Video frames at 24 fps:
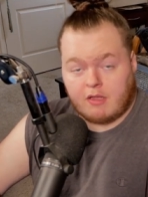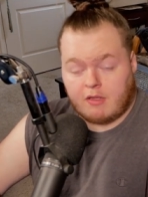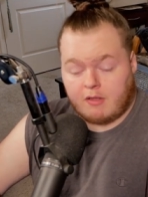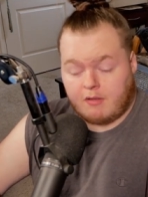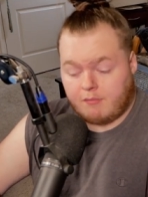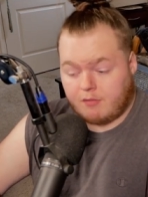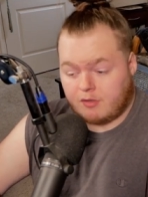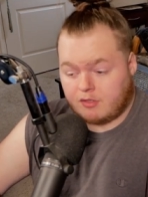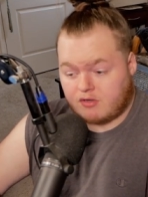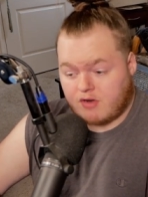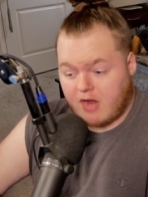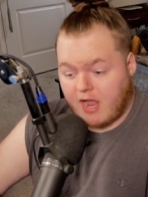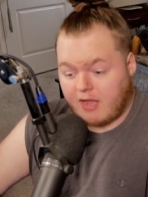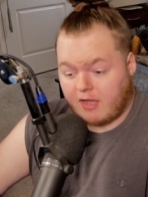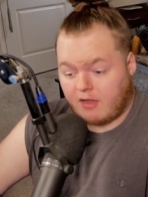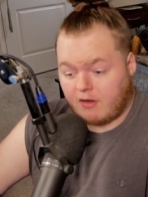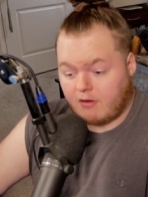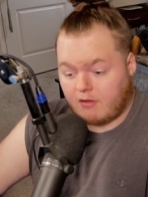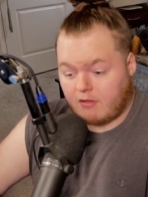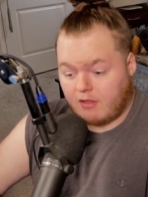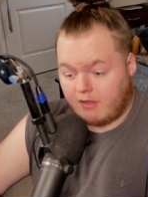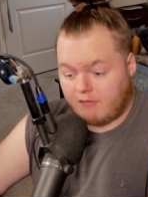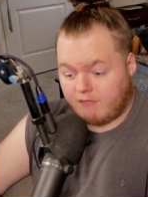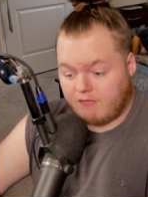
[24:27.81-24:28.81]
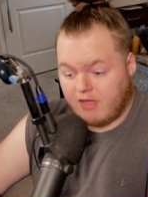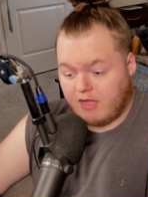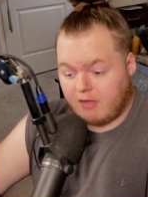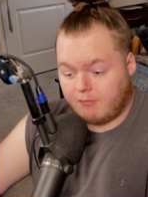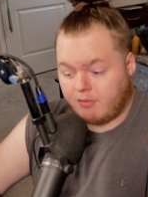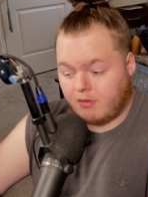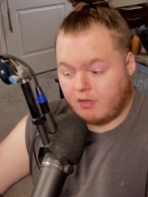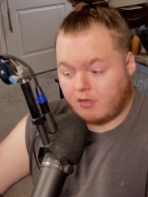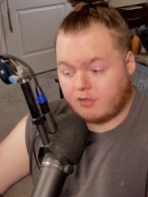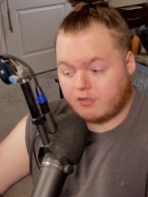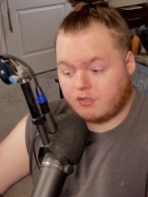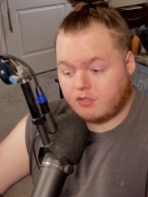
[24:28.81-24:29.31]
him and Dragon, like
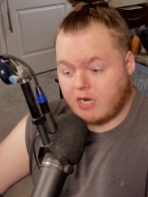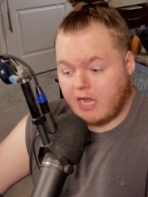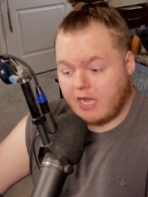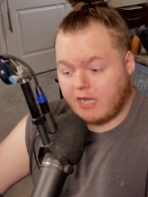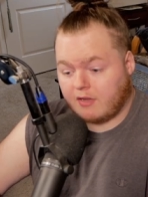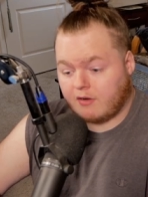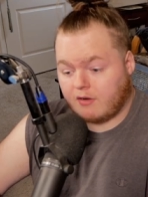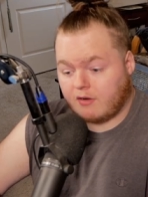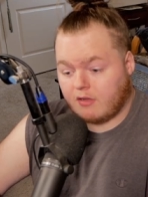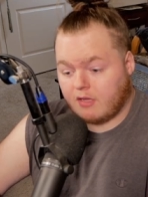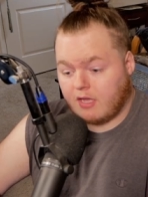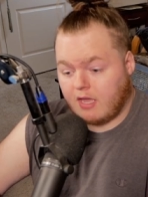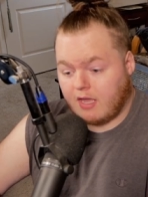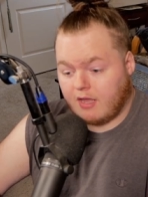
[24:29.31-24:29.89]
Vegapunk and Dragon.